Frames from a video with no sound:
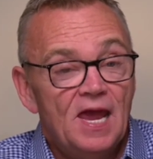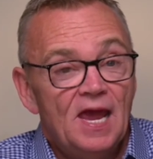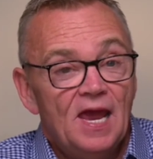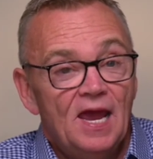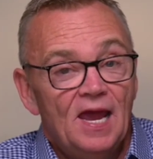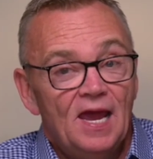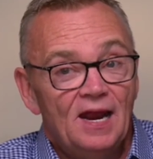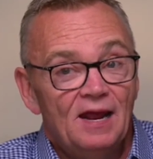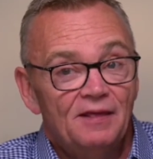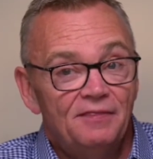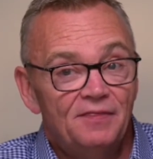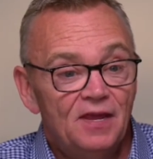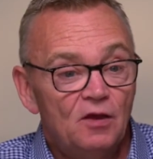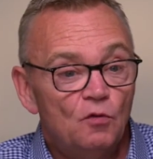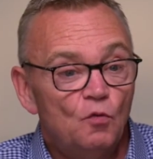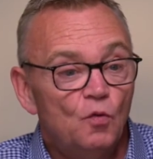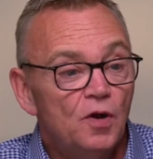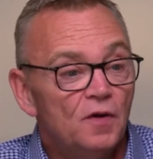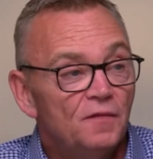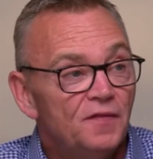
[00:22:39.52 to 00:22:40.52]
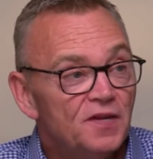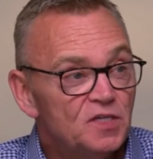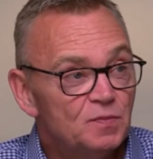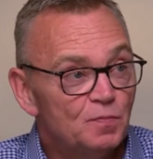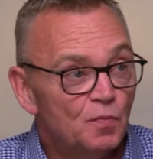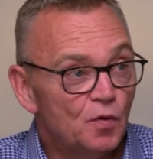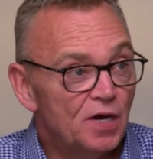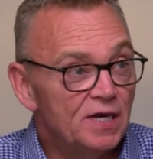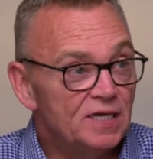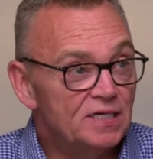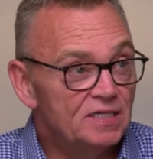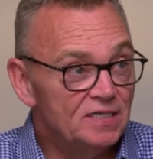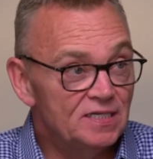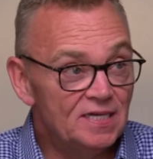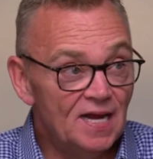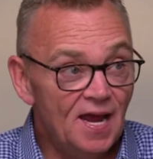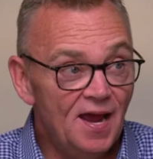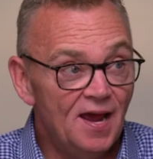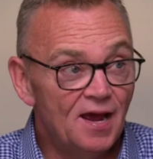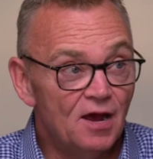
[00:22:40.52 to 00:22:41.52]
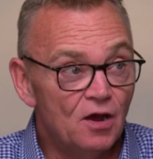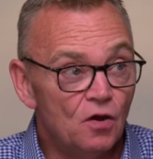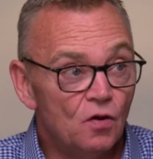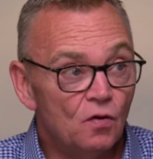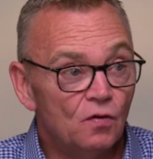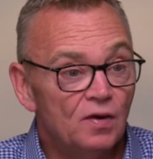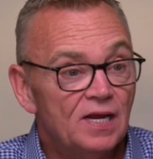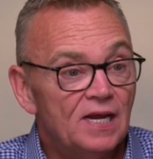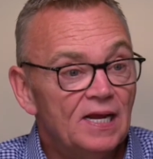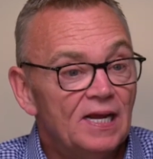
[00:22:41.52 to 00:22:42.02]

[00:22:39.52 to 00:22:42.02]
And I think where this breaks down